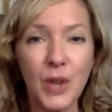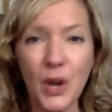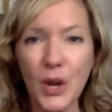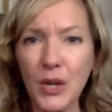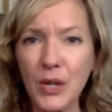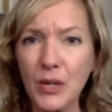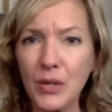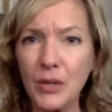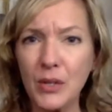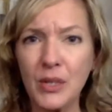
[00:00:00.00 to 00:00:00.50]

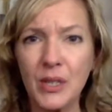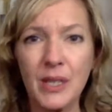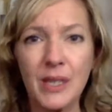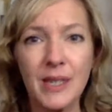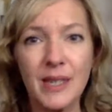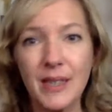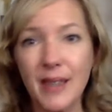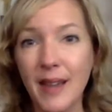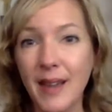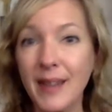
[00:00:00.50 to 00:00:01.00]
doctors
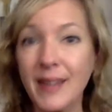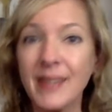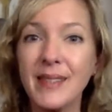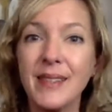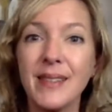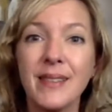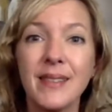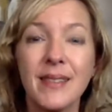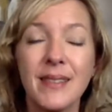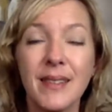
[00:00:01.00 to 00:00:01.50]
and
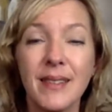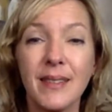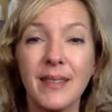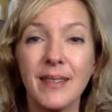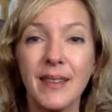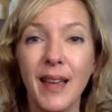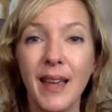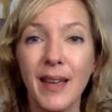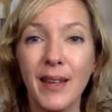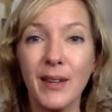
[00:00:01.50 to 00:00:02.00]
scientists and,